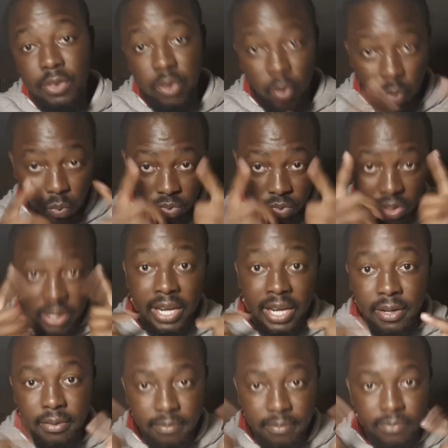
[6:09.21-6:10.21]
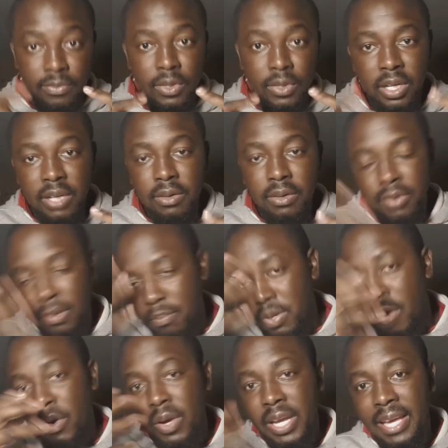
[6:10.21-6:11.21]
the
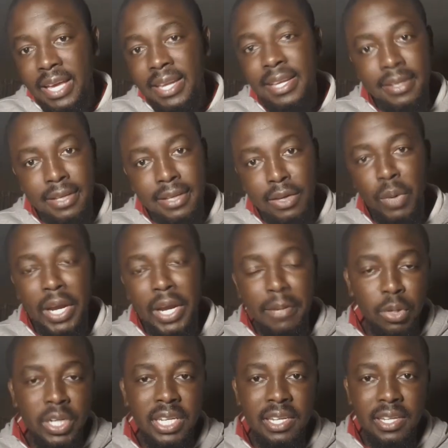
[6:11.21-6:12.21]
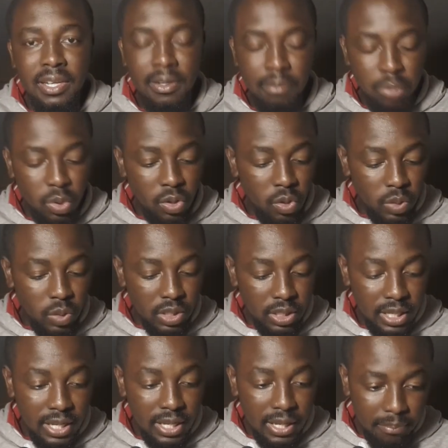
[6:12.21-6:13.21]
brown-headed and white-bodied Burgoot,
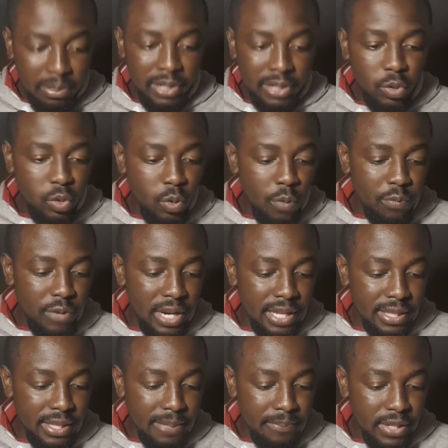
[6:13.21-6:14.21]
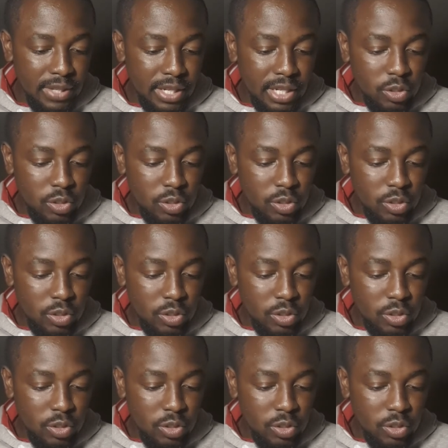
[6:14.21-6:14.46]
but you do find them.